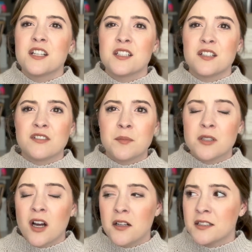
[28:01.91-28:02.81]
a ribbed
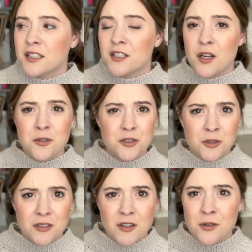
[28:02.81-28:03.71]
collar, no
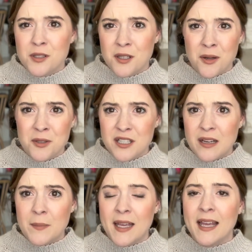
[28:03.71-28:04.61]
short rows, no
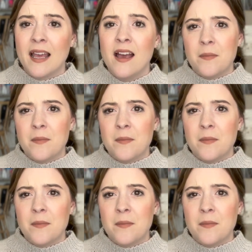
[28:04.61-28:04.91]
shaping,